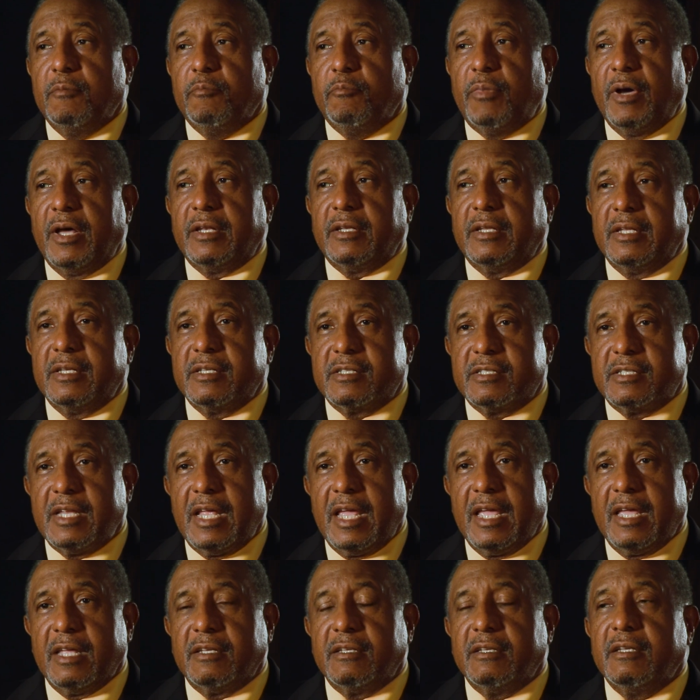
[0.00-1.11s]
But
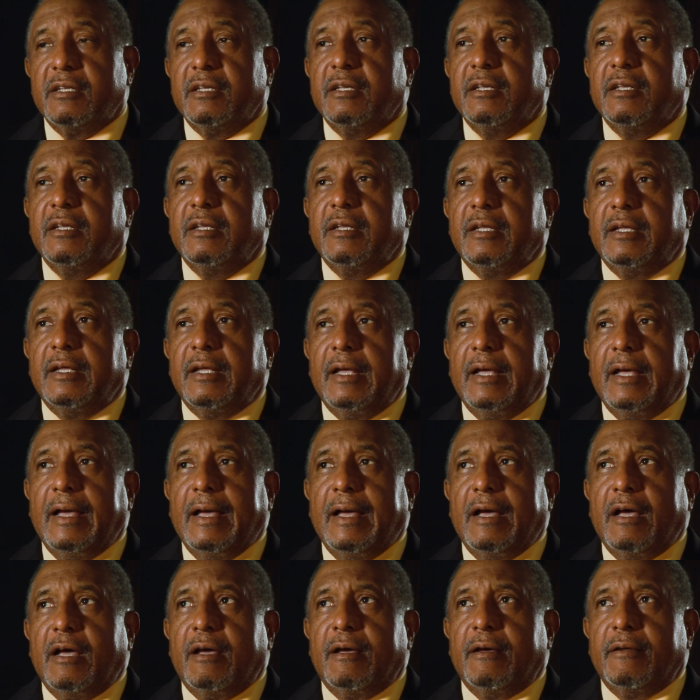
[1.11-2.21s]
instead,
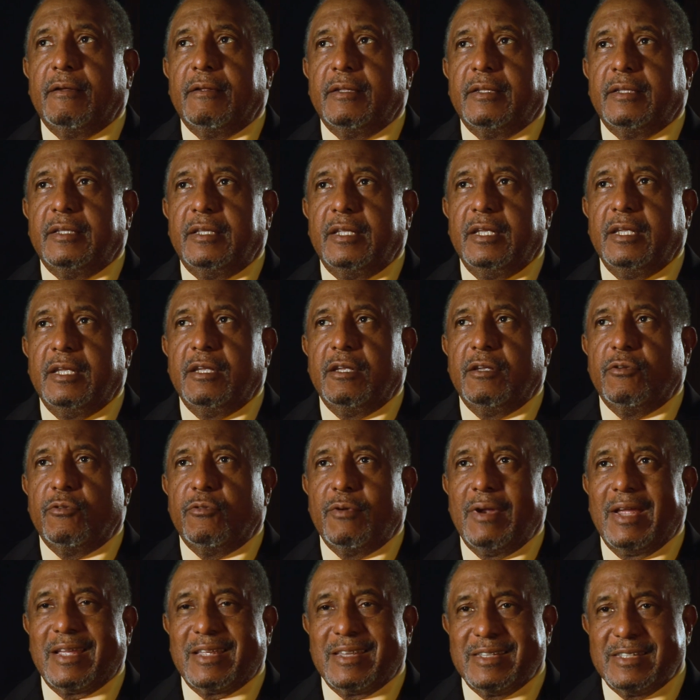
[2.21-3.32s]
the
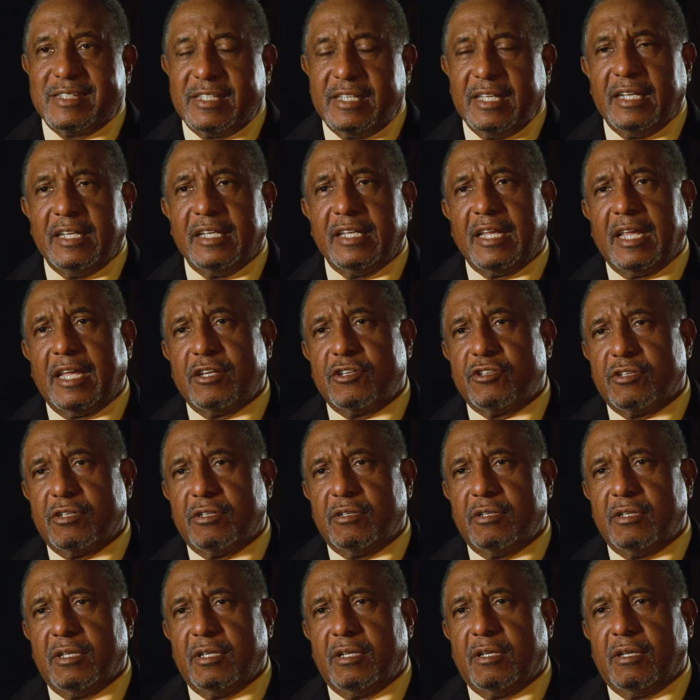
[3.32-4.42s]

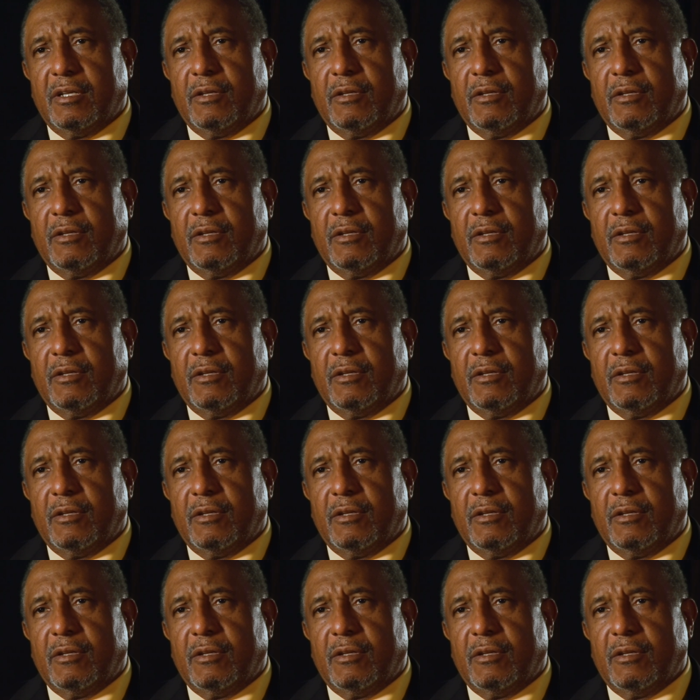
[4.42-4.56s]
reconciliation